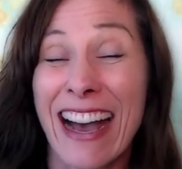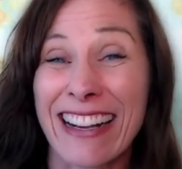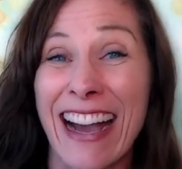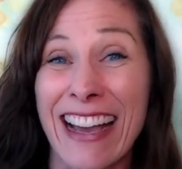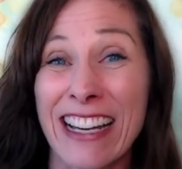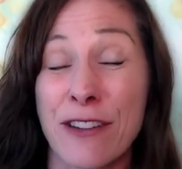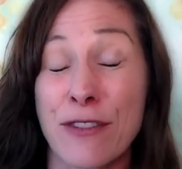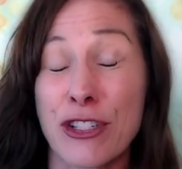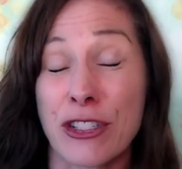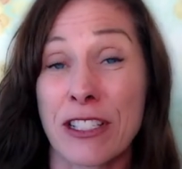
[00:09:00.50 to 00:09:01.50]
a guided
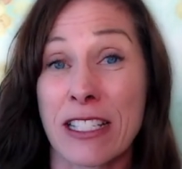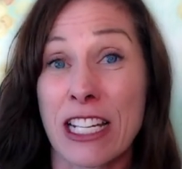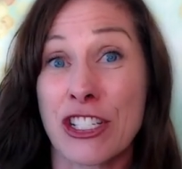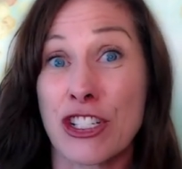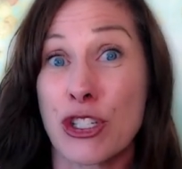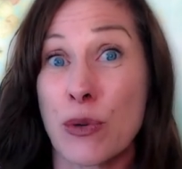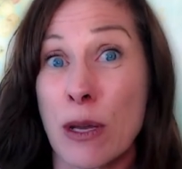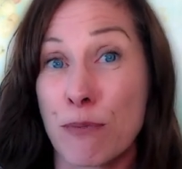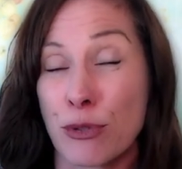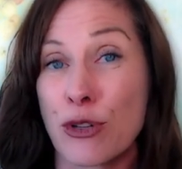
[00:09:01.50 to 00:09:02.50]
visualization to
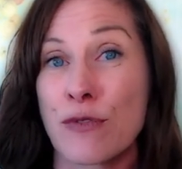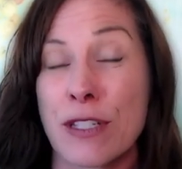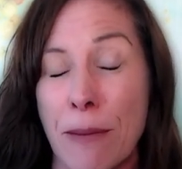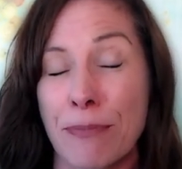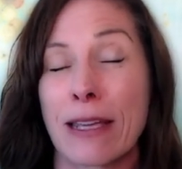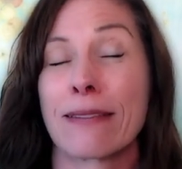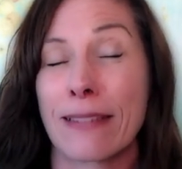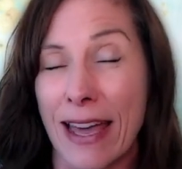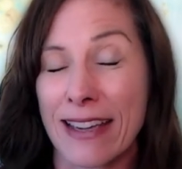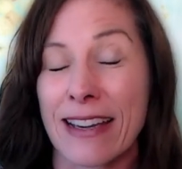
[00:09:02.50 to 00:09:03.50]
improve something
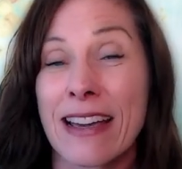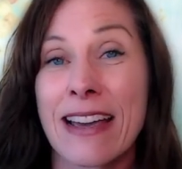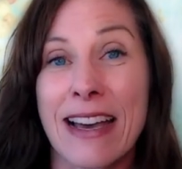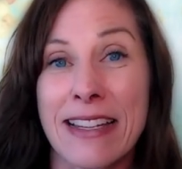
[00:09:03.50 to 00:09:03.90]
like a